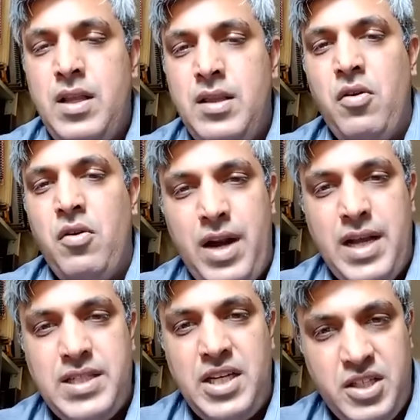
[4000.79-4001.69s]
the
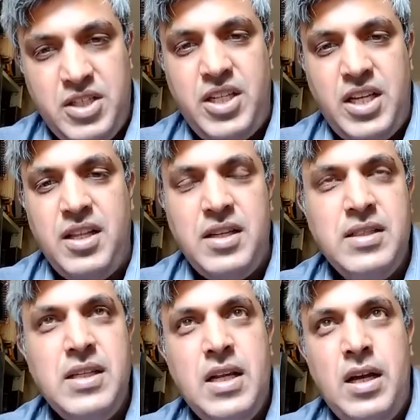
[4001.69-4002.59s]
organization Chetna,
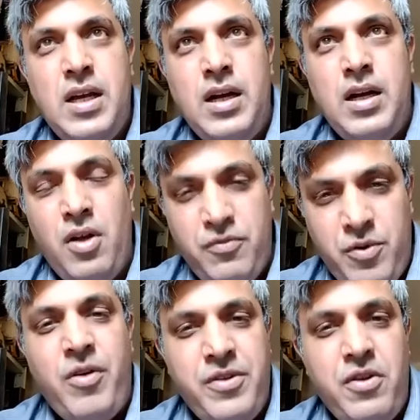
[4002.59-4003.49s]

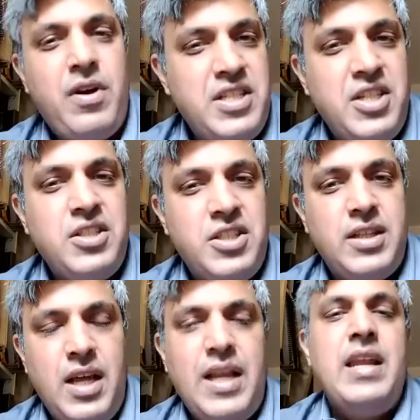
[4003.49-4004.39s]
not-for-profit organization
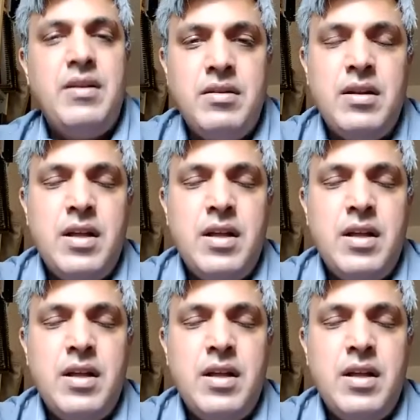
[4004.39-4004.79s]
Chetna, in